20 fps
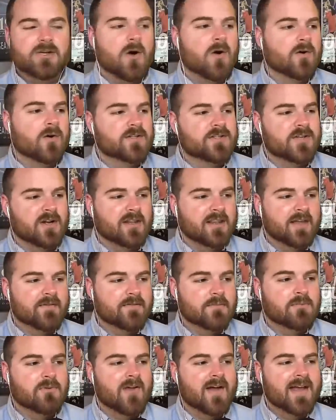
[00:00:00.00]
yards on
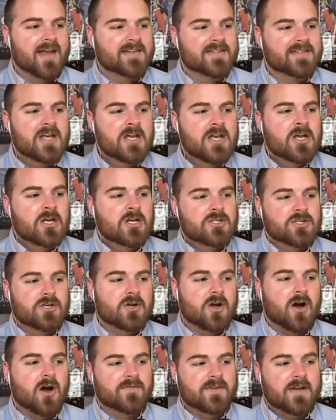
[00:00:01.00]
11 plays,
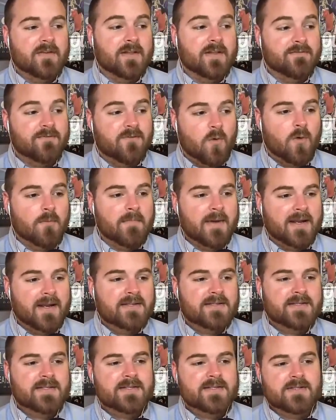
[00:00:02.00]
took off nearly 4
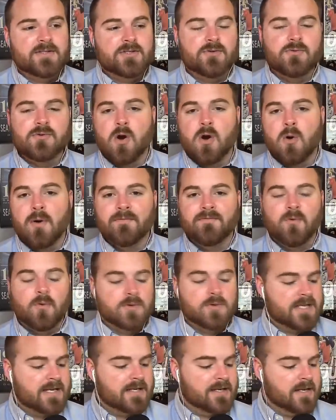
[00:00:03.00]
minutes to go up
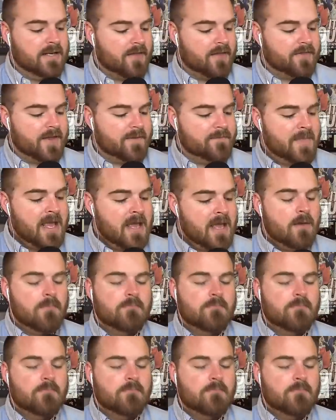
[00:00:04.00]
14-0.